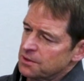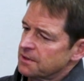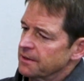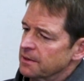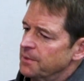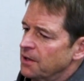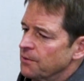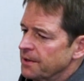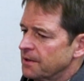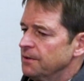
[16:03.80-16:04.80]
what's going to be
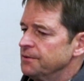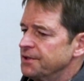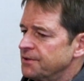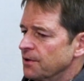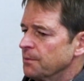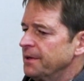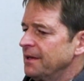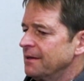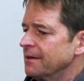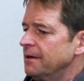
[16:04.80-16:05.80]
critical in
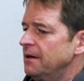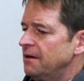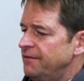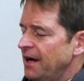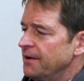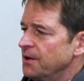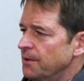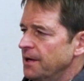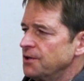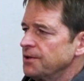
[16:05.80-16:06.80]
determining
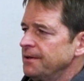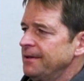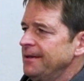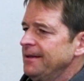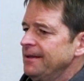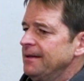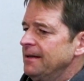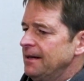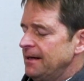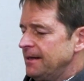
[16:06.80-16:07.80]
evaluation.
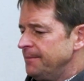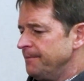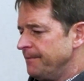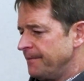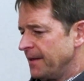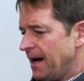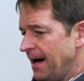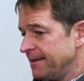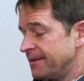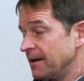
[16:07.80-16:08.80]

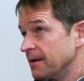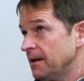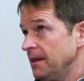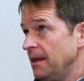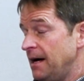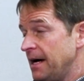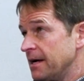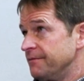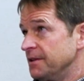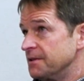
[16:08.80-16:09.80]
I think in a lot
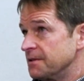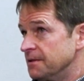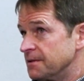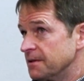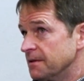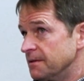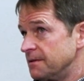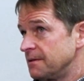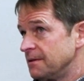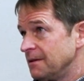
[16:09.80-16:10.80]
of
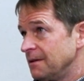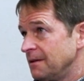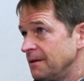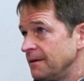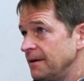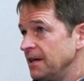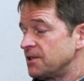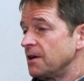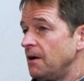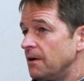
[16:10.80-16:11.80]
instances,
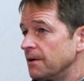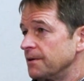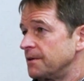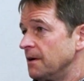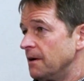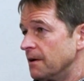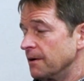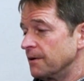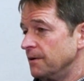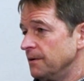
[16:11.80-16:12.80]
it's hard to
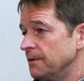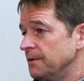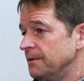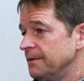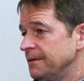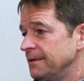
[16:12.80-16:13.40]
argue,